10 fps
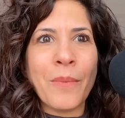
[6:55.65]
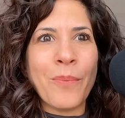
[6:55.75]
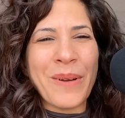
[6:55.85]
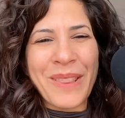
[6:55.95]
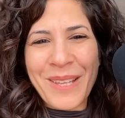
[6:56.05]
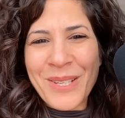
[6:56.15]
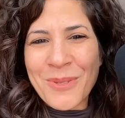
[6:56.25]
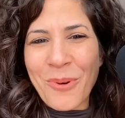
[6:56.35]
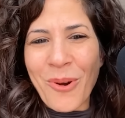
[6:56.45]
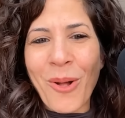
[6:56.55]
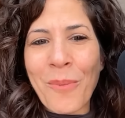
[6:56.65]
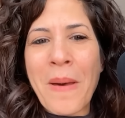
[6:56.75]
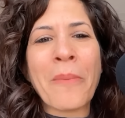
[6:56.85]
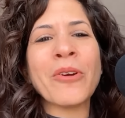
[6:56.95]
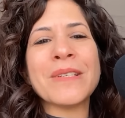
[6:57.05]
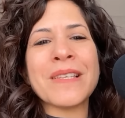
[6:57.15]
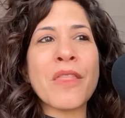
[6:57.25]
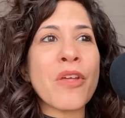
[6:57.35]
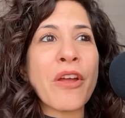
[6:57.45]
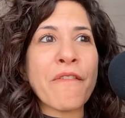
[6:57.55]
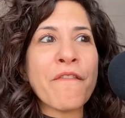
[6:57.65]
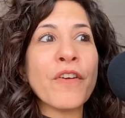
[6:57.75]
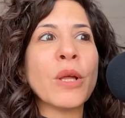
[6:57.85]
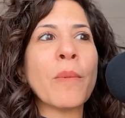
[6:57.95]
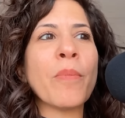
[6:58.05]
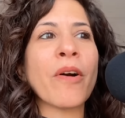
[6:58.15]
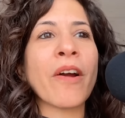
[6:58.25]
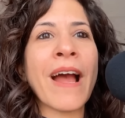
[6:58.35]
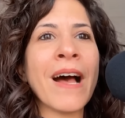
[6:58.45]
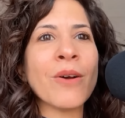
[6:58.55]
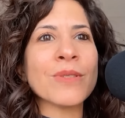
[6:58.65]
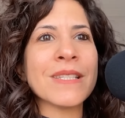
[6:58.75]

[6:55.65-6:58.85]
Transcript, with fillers: But these were all memories and they filled up our house.